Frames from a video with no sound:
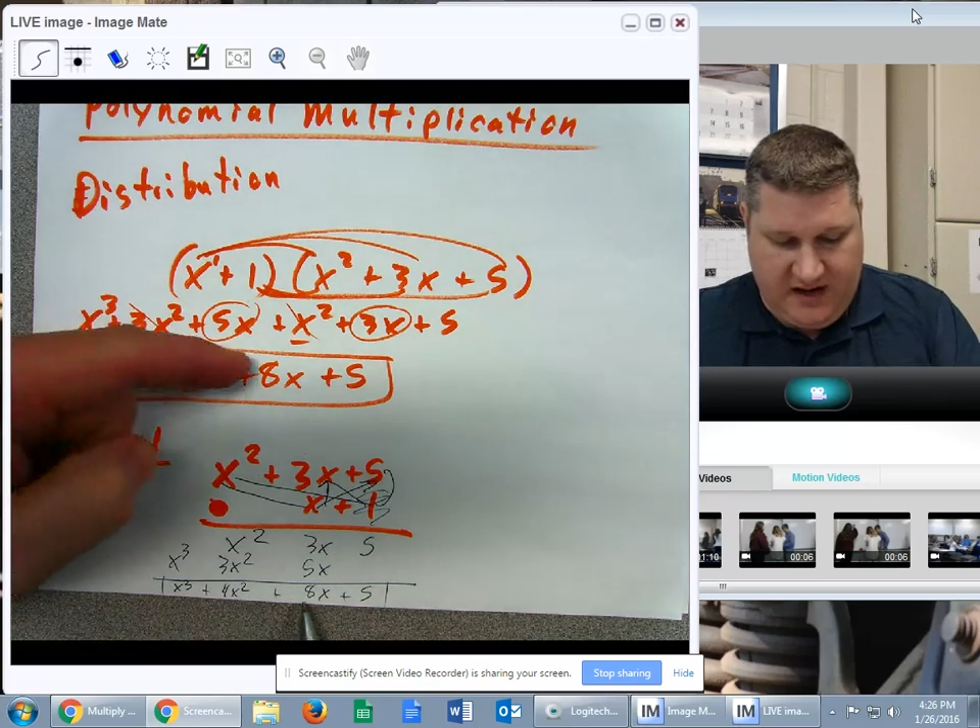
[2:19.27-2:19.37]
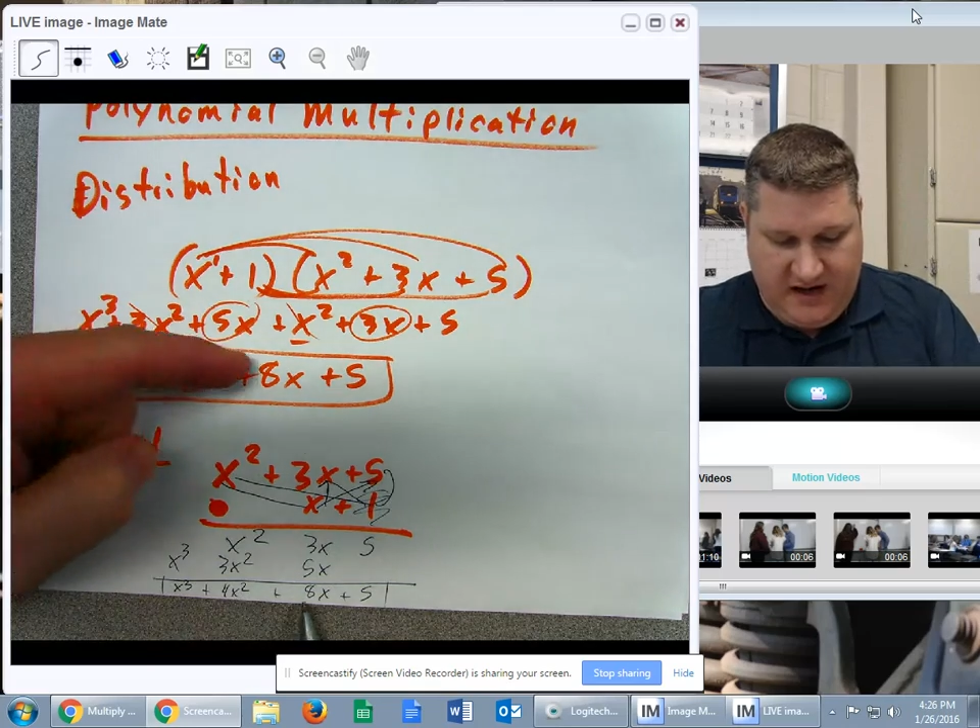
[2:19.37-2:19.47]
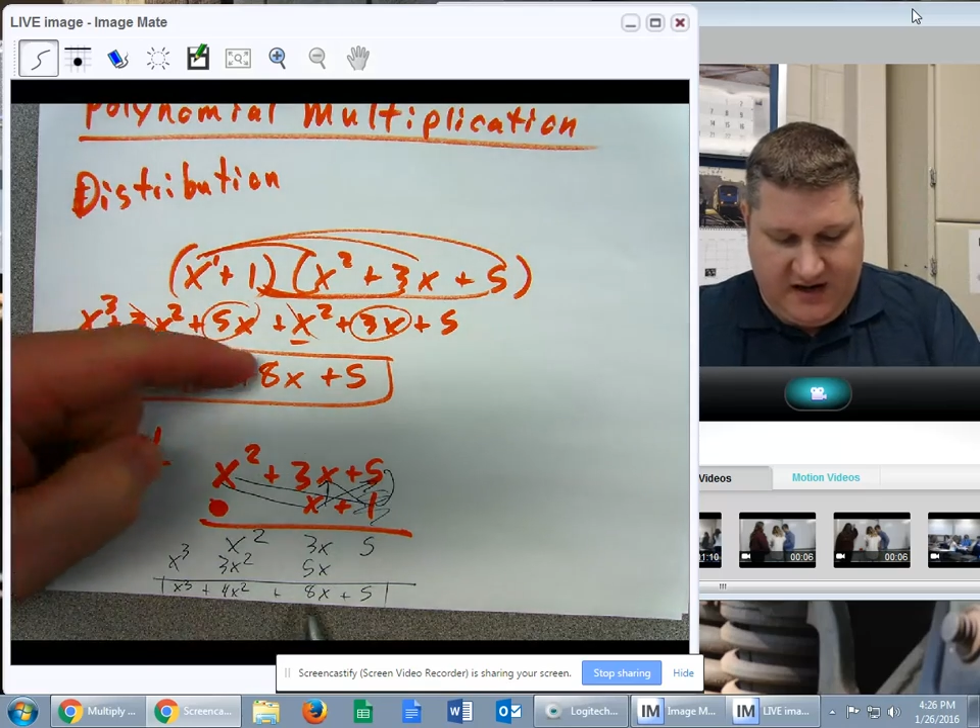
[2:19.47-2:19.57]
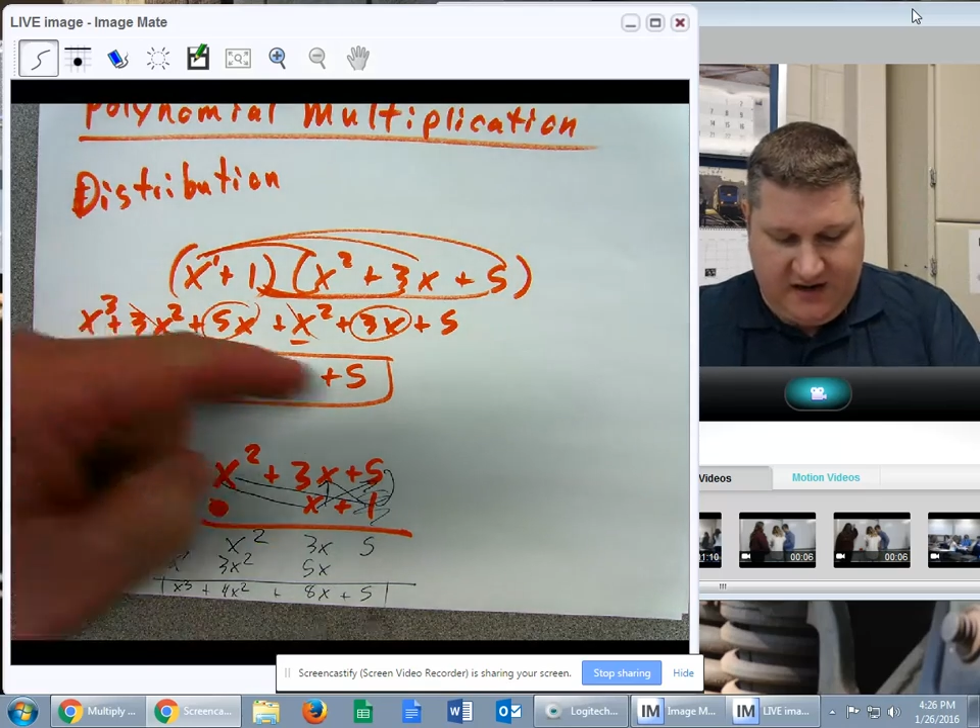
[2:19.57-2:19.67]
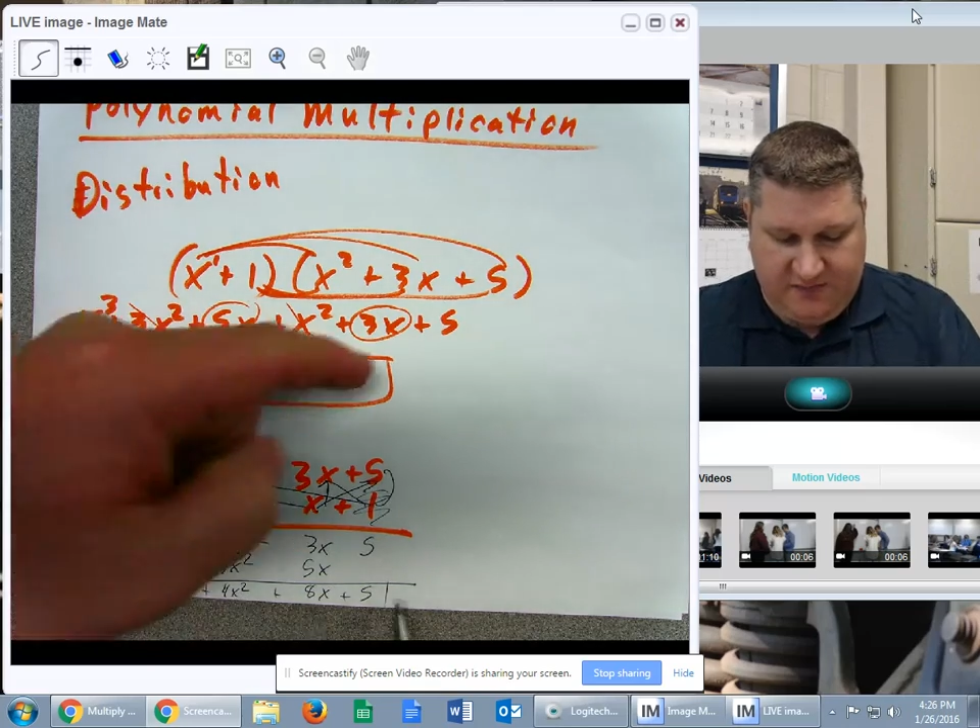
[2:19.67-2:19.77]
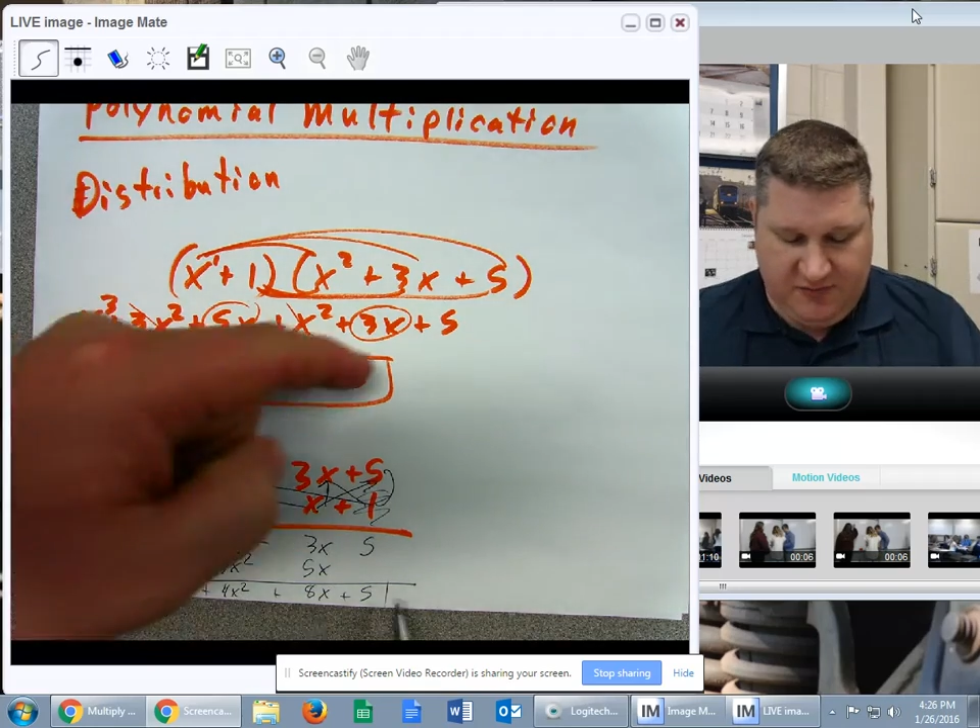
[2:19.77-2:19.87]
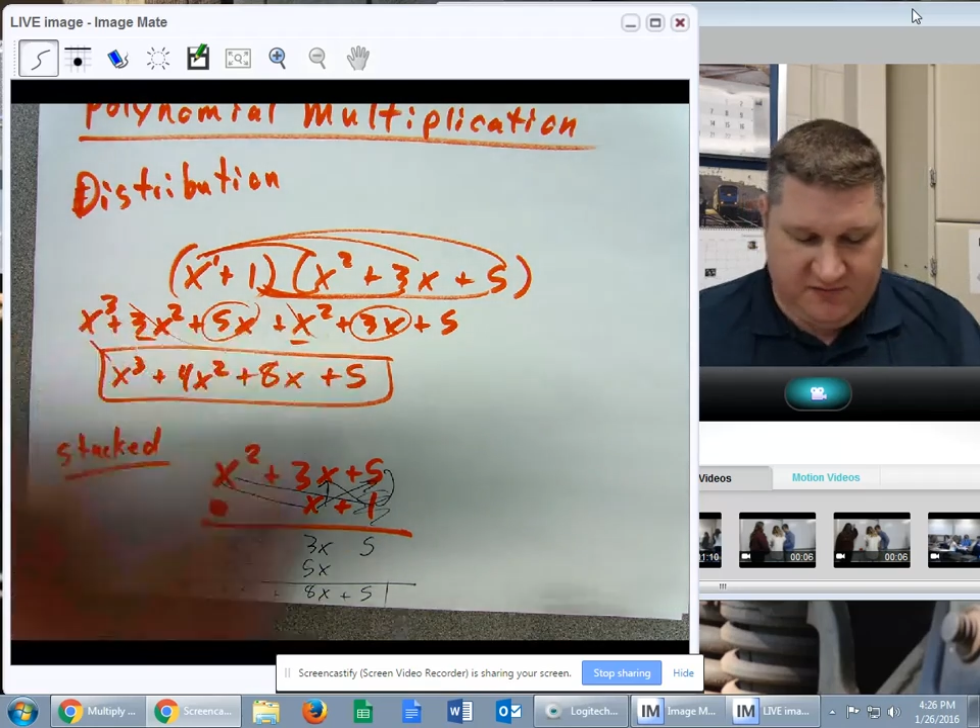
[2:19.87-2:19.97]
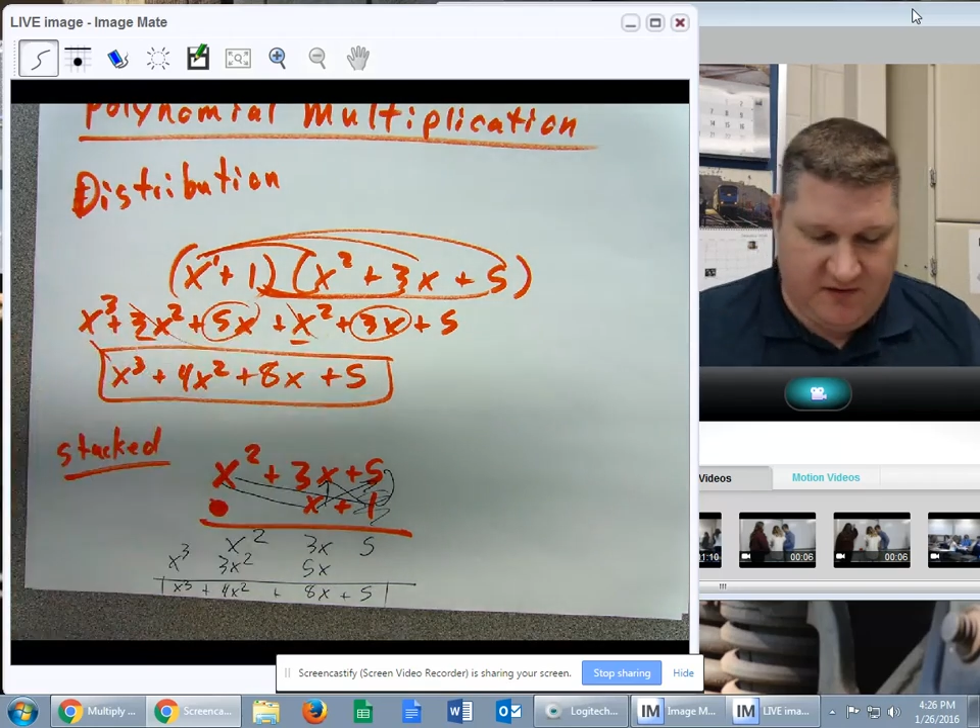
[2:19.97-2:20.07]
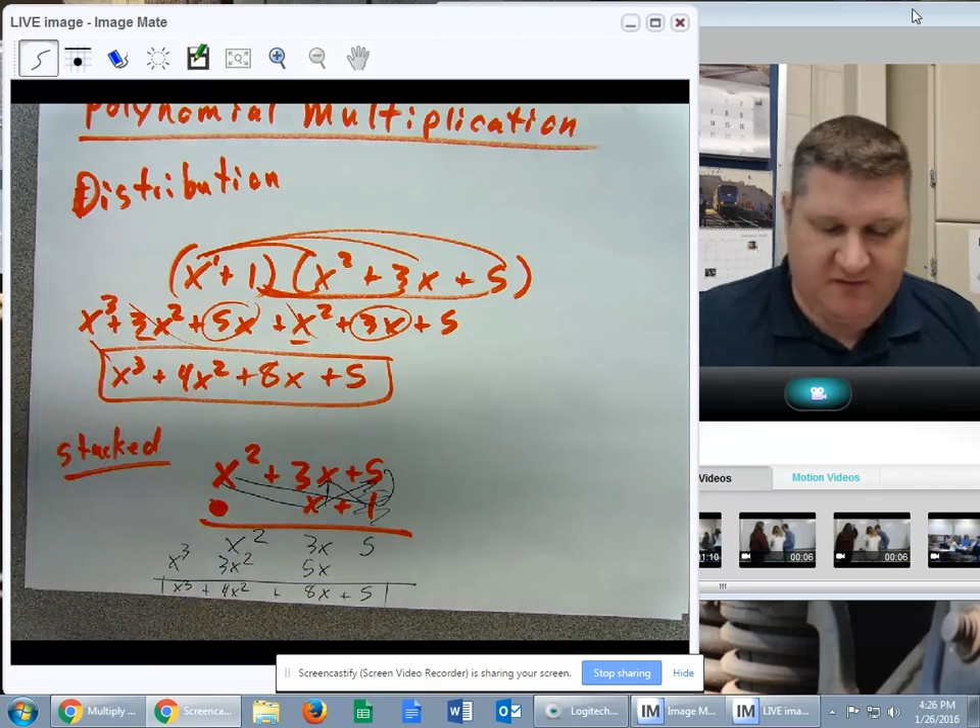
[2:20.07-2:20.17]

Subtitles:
8x plus 5.